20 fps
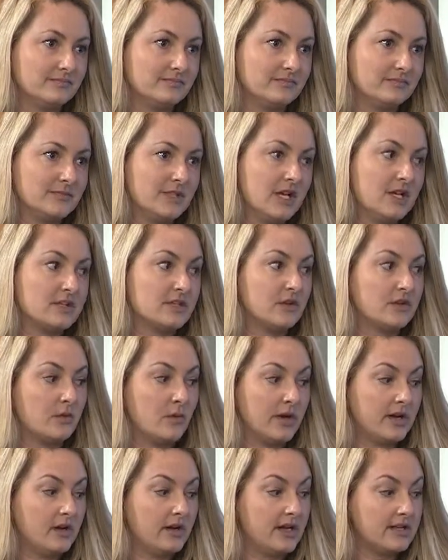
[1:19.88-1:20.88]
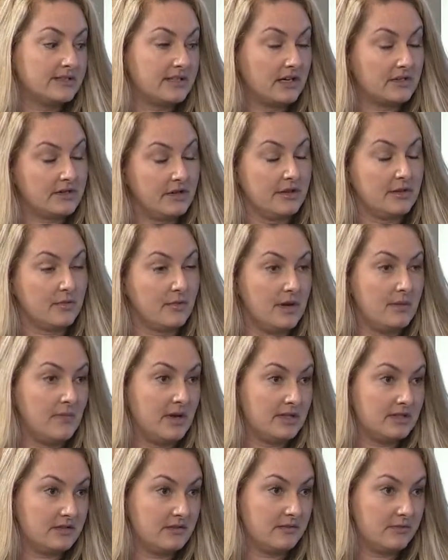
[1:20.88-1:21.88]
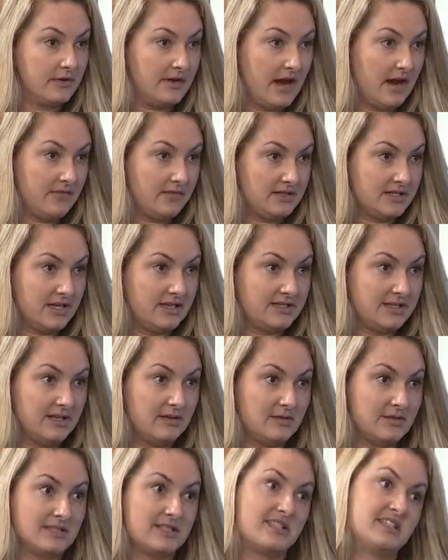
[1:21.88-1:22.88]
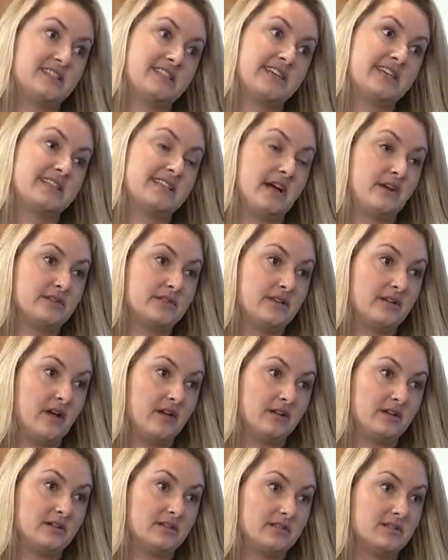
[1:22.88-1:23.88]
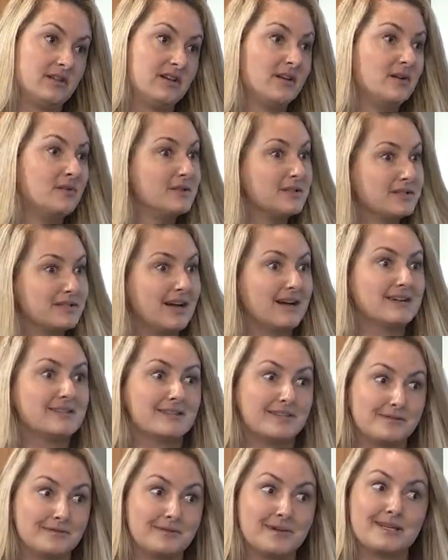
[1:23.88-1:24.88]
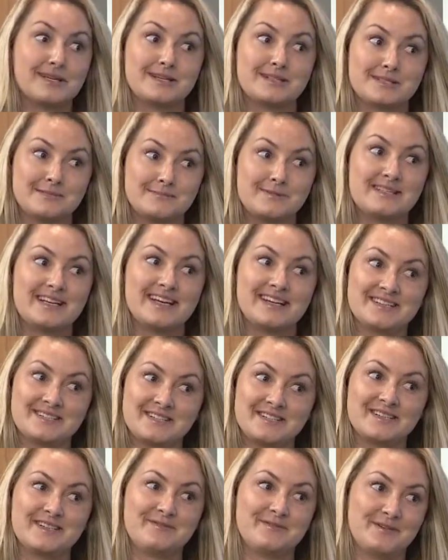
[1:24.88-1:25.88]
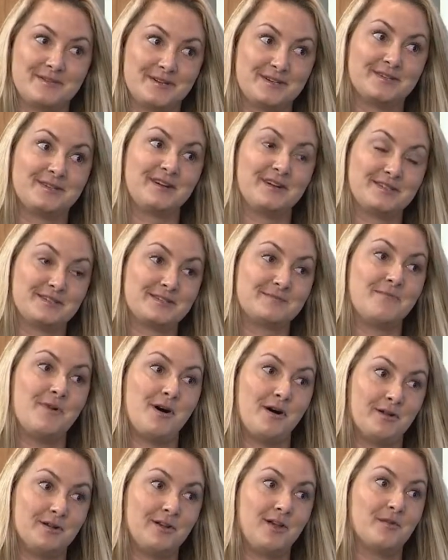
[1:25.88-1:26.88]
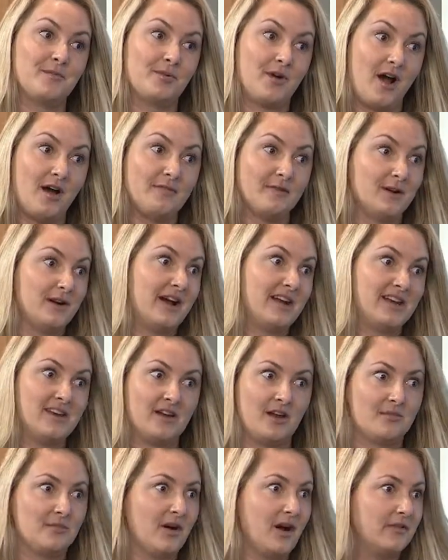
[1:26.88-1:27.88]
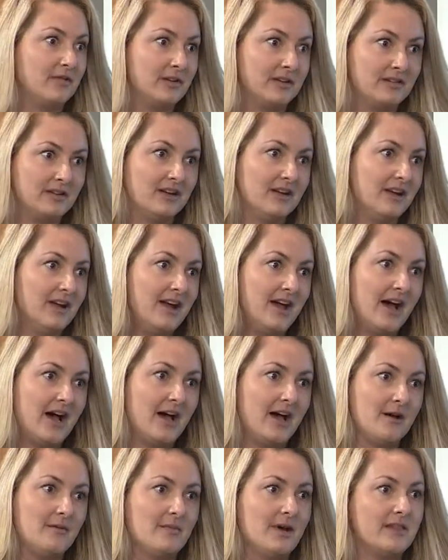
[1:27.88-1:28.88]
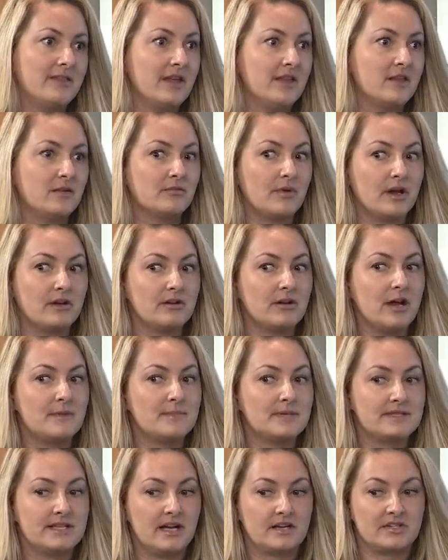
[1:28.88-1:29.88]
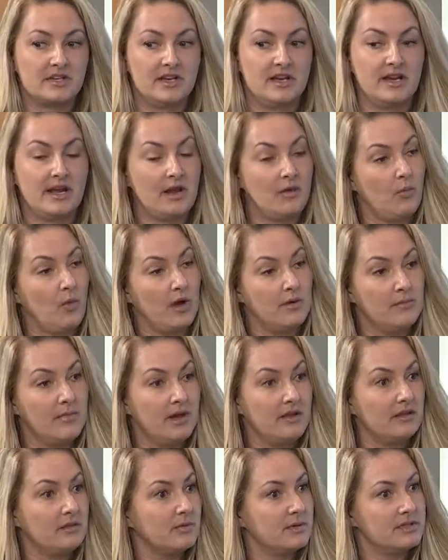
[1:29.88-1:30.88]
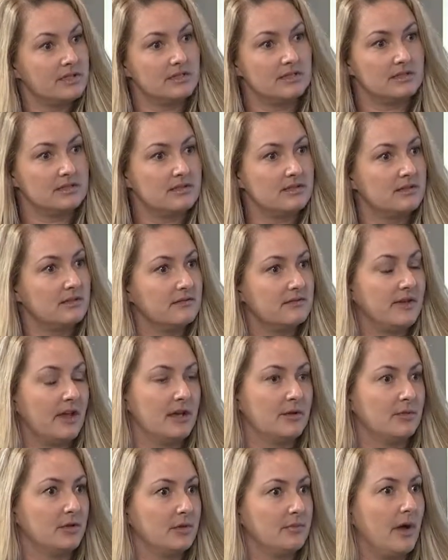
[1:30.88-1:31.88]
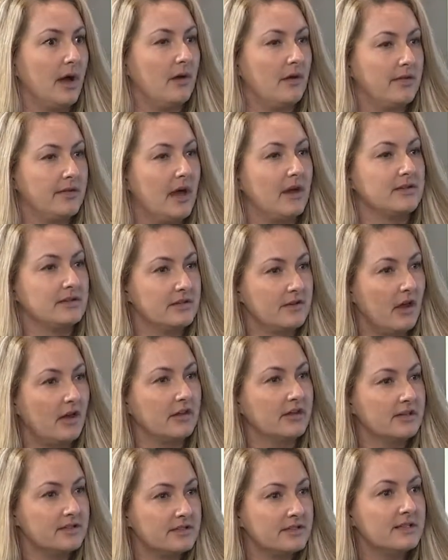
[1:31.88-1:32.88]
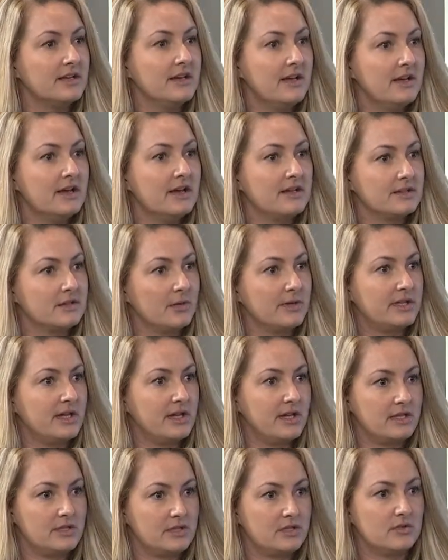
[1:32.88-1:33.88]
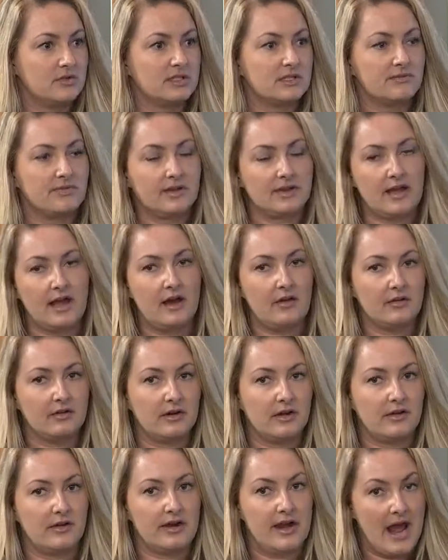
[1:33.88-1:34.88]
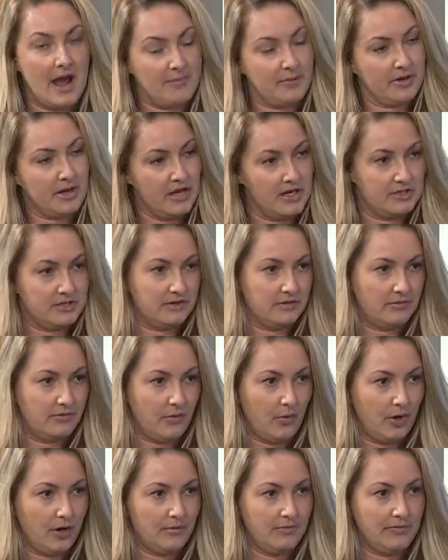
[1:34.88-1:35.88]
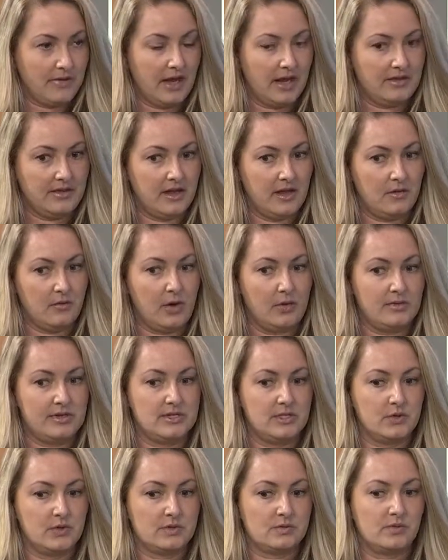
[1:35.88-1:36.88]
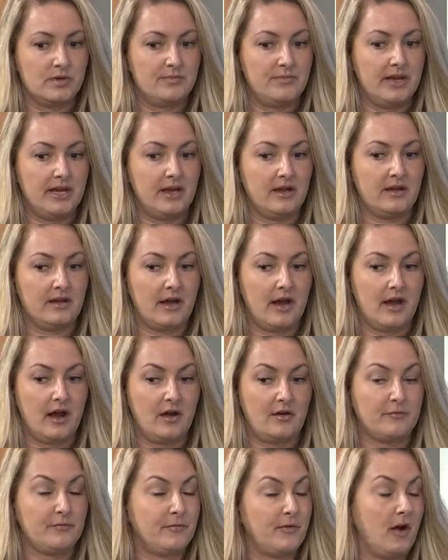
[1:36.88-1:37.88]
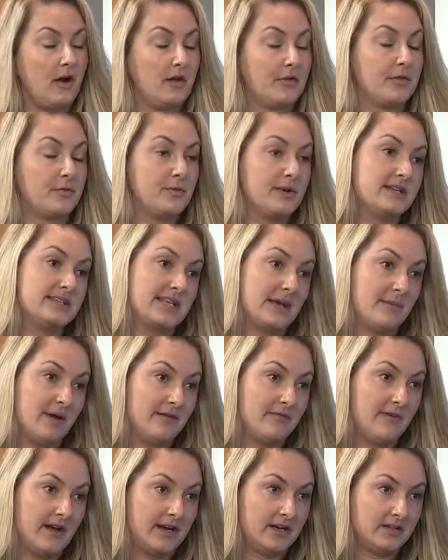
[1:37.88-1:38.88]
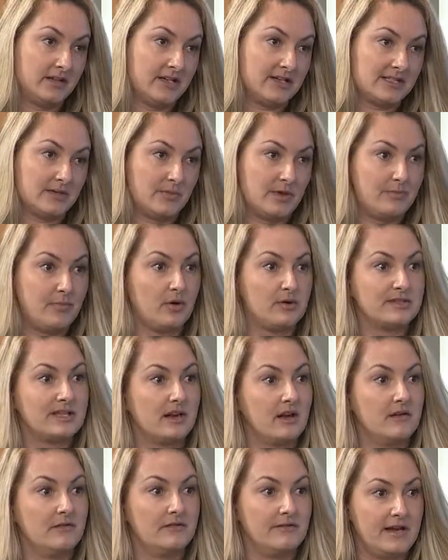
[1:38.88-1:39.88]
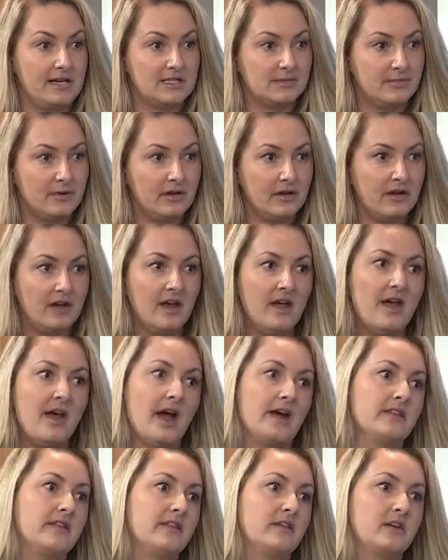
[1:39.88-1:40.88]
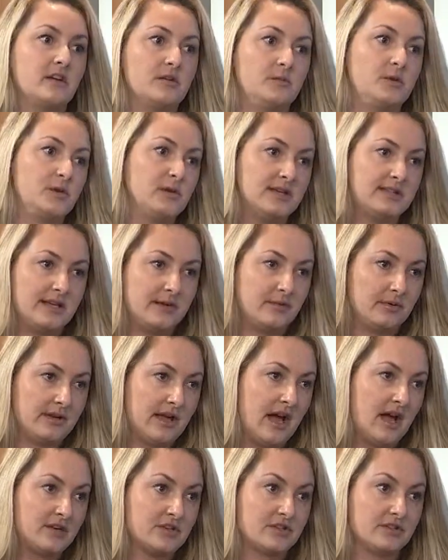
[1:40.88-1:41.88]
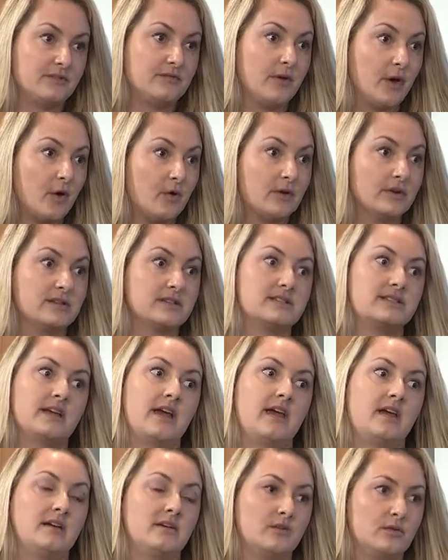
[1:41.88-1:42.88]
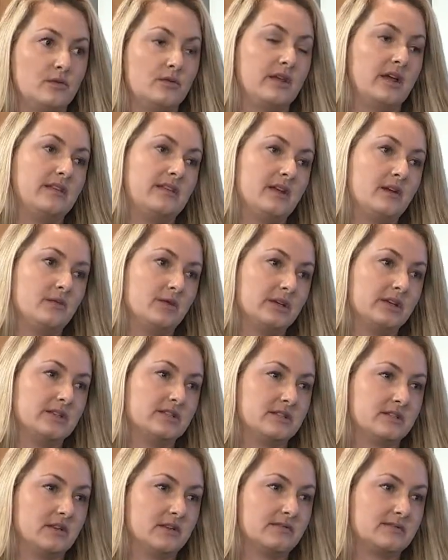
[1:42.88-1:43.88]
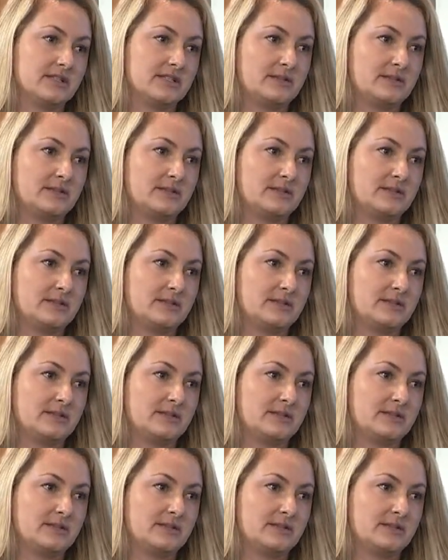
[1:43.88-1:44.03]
be? So the winner gets actually three months of free advertising, which is $6,000, which is actually really substantial for a small nonprofit or any nonprofit. Absolutely. Um, and then the runner-up is actually going to get one month, which is valuable to about $1,000. So yeah. what they can do is fill out an application form, and then what we do is we pick our, our three semifinalists, and we post that on Facebook, and then the community is able to actually vote and say who they think really deserves the